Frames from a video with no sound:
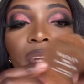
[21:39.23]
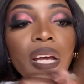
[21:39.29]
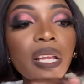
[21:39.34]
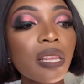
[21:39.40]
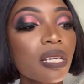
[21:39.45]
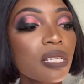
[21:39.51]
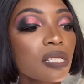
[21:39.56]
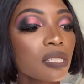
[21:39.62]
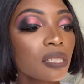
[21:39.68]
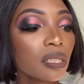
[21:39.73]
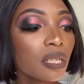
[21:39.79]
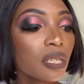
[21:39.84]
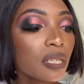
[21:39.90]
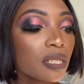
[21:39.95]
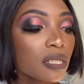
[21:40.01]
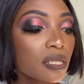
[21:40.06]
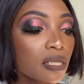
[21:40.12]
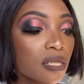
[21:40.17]
This
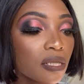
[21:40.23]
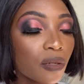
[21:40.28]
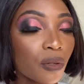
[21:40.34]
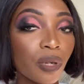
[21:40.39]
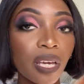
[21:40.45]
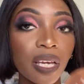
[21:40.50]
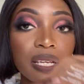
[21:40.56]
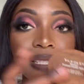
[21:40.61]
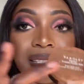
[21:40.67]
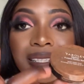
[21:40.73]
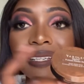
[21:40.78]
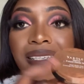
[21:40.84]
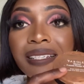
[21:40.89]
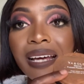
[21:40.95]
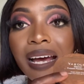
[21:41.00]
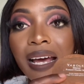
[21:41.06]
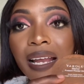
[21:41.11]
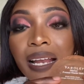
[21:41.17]
is okay. It's
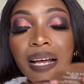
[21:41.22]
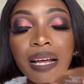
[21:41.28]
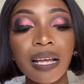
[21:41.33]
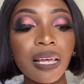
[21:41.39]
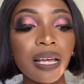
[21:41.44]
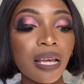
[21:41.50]
indala.